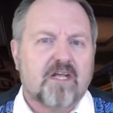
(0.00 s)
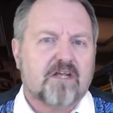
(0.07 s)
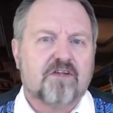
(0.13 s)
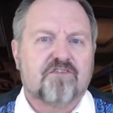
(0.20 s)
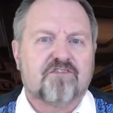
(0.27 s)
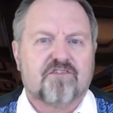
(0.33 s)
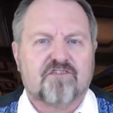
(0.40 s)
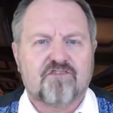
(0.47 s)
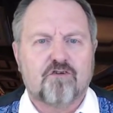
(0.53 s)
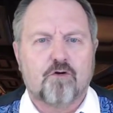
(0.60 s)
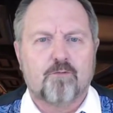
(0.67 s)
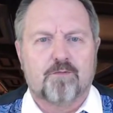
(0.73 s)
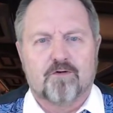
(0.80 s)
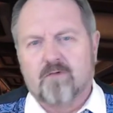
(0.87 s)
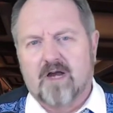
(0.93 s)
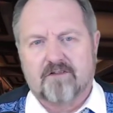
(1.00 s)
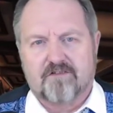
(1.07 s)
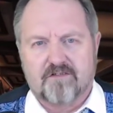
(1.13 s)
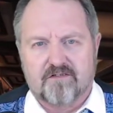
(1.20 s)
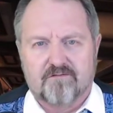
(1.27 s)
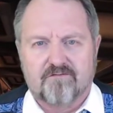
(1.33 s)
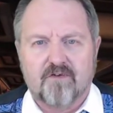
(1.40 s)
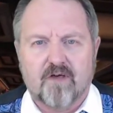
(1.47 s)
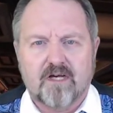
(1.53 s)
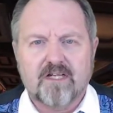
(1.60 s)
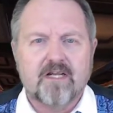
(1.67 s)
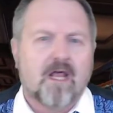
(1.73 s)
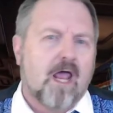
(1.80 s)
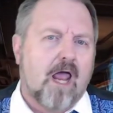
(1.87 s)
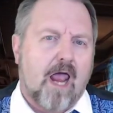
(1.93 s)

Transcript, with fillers: is stupid rather than funny,